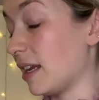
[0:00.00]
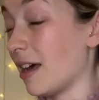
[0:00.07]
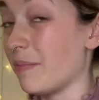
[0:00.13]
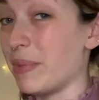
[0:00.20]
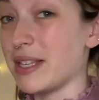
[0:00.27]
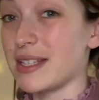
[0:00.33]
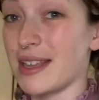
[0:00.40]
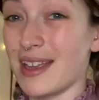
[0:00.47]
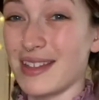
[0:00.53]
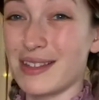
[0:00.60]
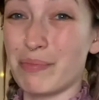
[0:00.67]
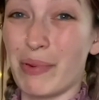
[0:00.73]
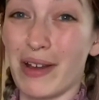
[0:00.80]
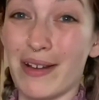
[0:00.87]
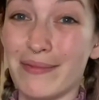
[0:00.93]
like biscuits,
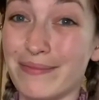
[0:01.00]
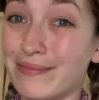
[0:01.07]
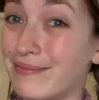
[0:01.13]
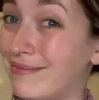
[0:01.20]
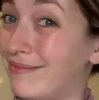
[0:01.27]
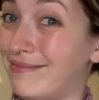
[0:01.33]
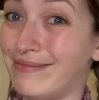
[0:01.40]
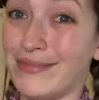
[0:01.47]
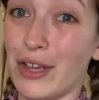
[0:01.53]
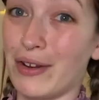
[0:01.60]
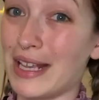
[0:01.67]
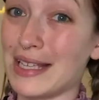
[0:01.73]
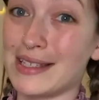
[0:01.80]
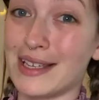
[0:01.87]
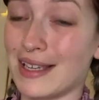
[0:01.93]
but don't
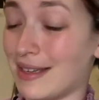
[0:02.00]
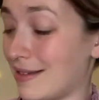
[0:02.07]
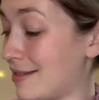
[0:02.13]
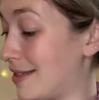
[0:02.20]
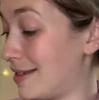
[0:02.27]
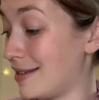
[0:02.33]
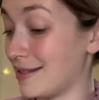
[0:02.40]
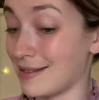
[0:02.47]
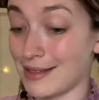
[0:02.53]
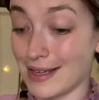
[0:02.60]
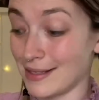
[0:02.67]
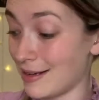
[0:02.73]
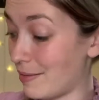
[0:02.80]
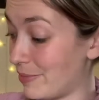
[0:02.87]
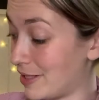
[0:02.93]
eat it because it doesn't
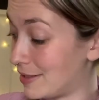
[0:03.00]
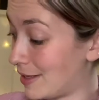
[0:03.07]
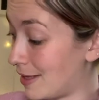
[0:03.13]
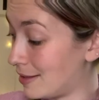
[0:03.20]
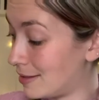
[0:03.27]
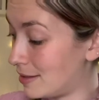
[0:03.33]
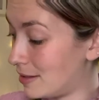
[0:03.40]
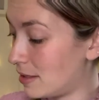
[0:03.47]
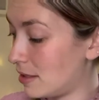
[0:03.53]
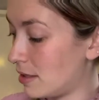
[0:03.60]
taste like biscuits.